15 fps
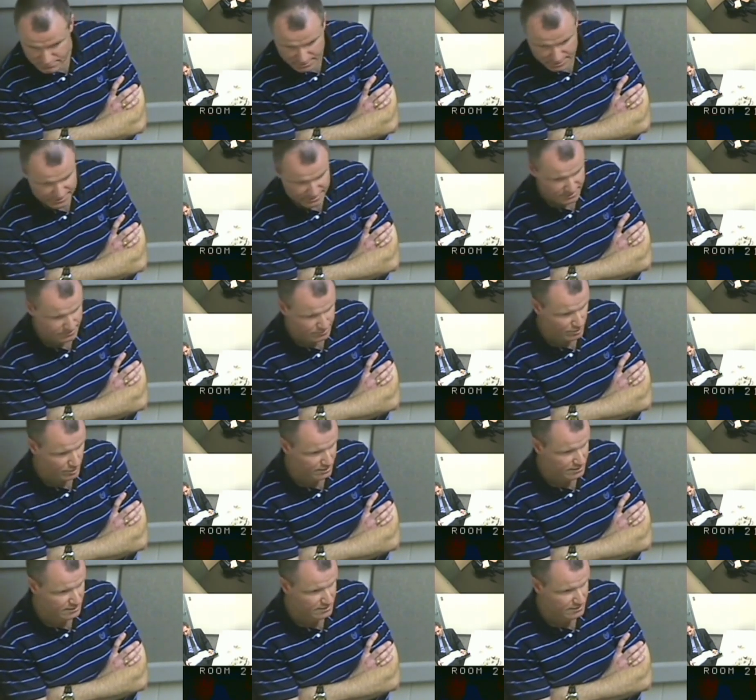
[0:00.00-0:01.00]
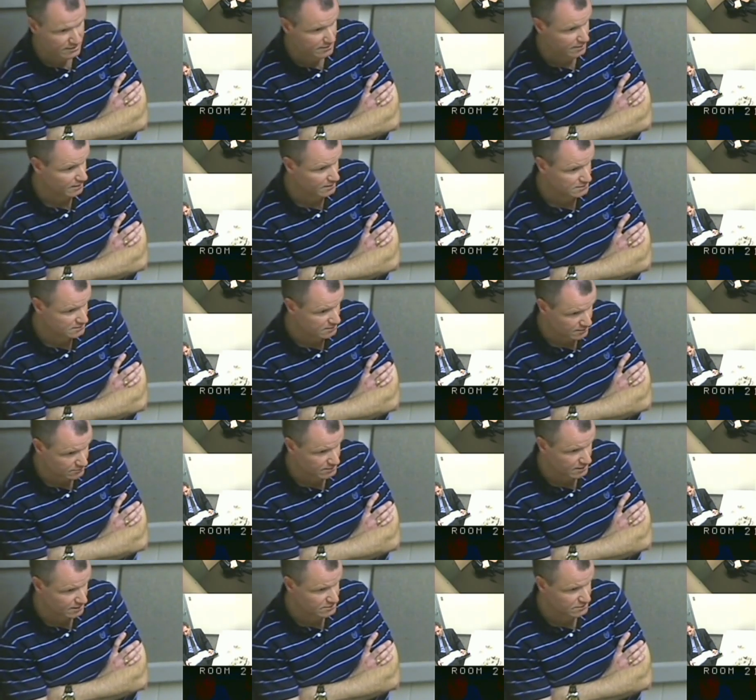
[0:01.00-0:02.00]
I think broadly, yes. I
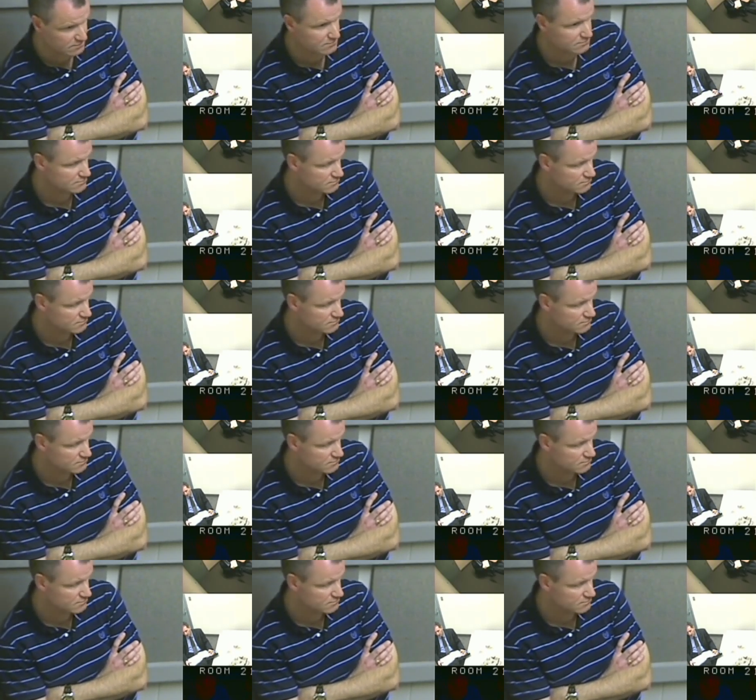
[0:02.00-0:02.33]
would guess so.